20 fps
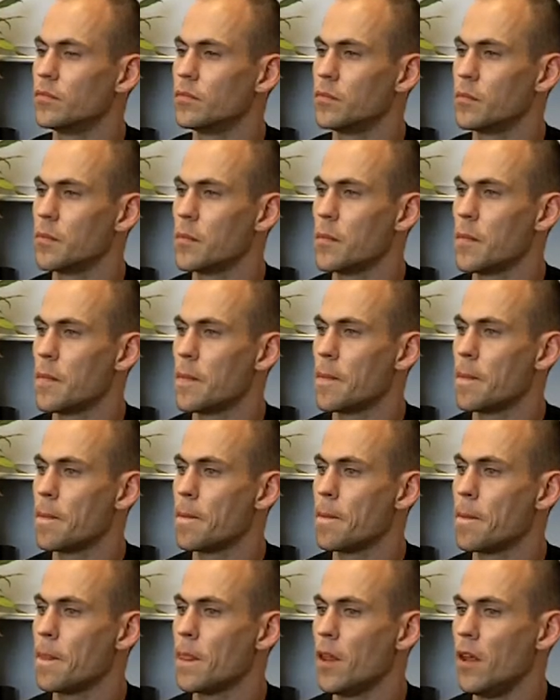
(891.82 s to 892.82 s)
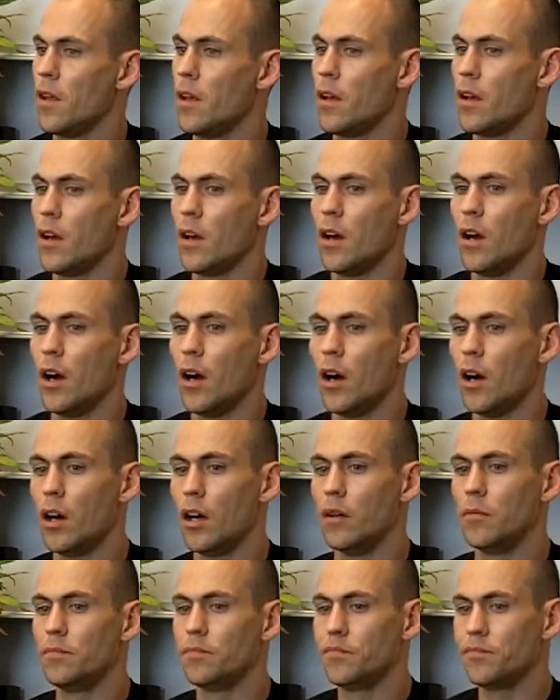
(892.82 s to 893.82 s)
incorrectly?
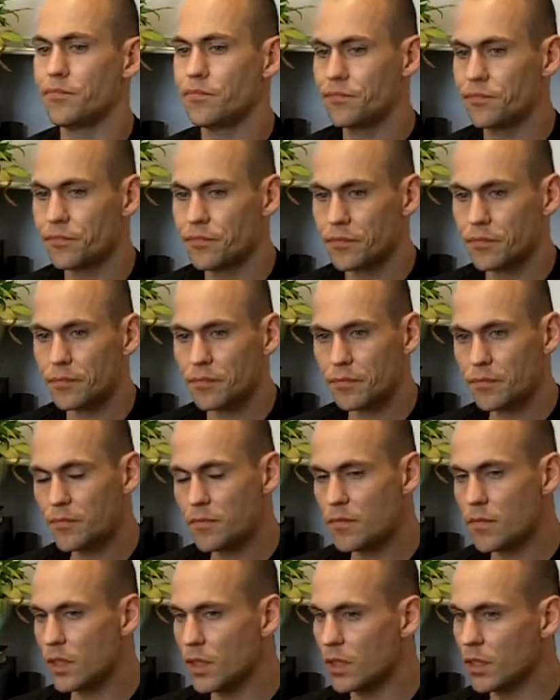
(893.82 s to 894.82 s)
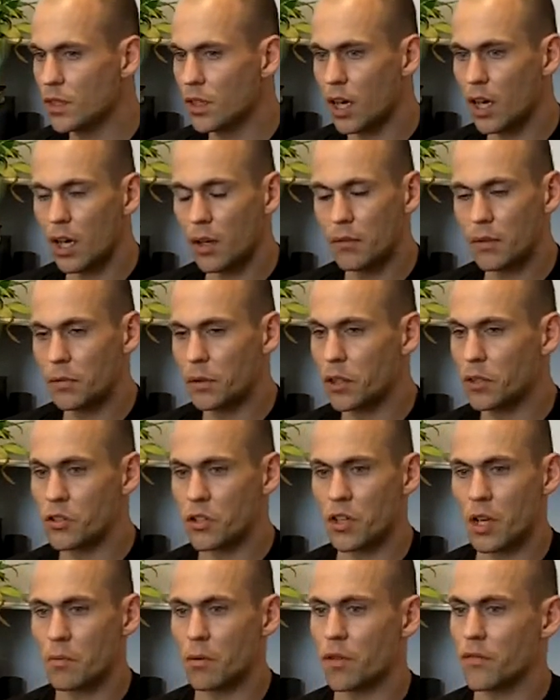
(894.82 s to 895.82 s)
I mean,
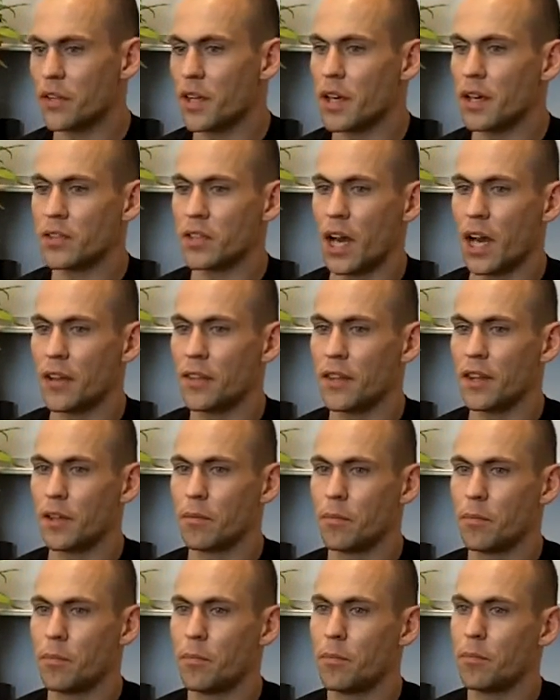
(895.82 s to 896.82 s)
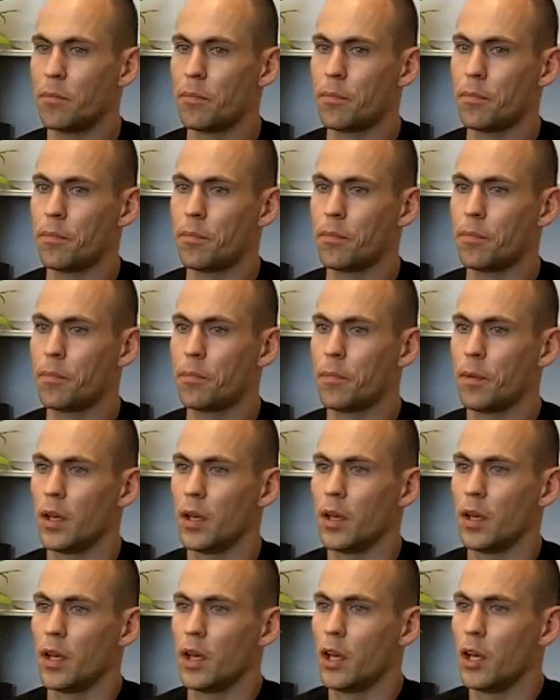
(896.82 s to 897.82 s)
there's a number of things. I think
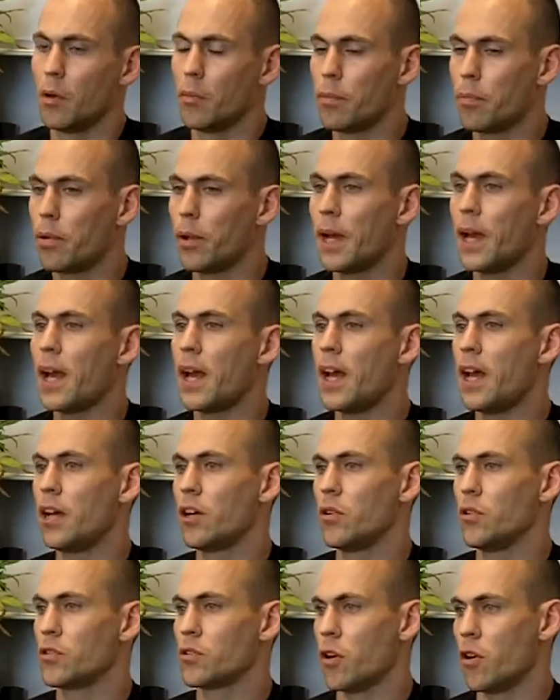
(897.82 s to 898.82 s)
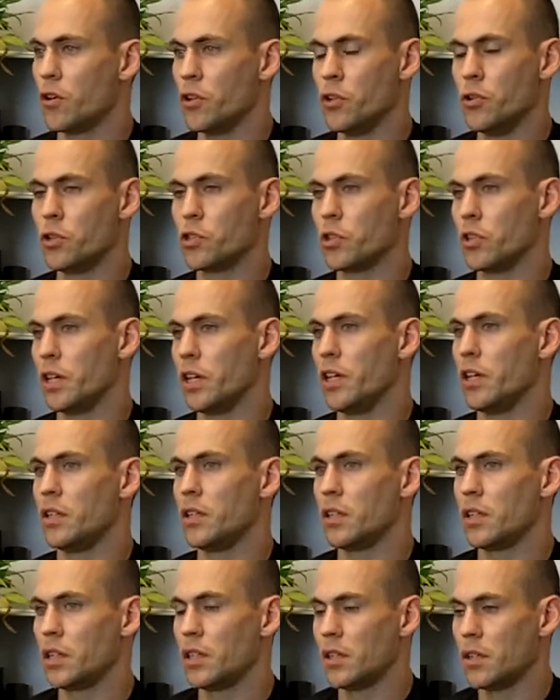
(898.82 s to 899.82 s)
plant angles are
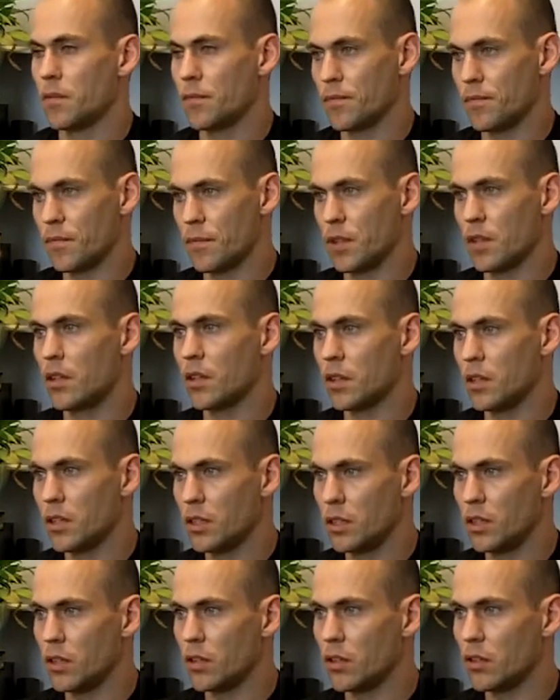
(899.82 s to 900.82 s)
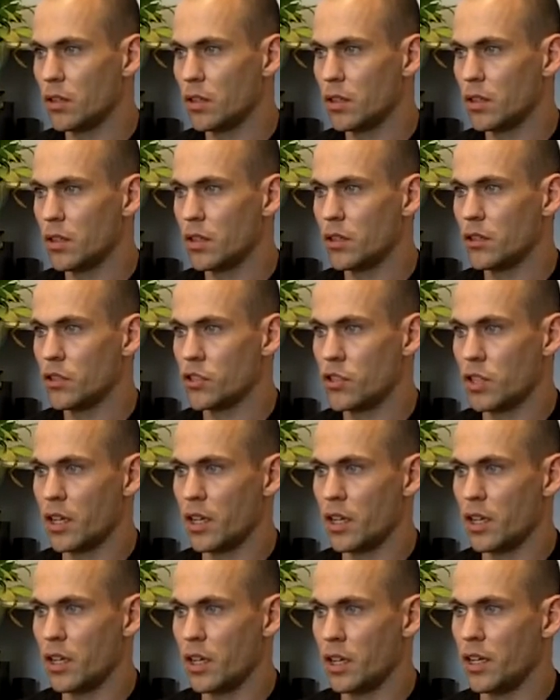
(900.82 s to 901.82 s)
usually, you know, just
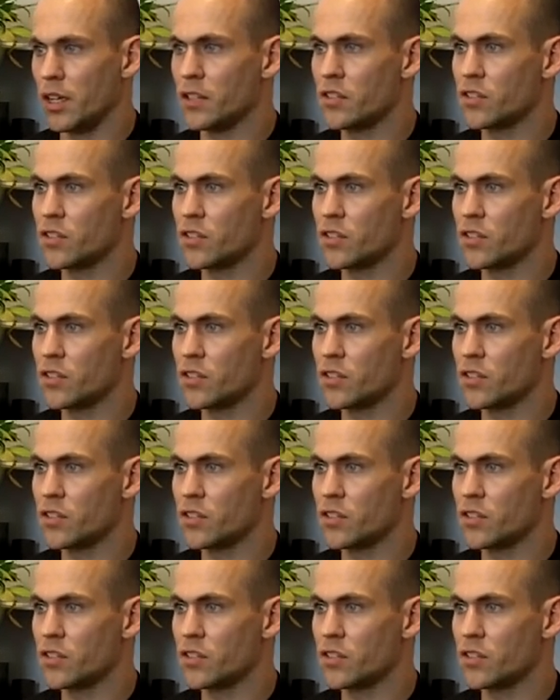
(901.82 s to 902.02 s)
an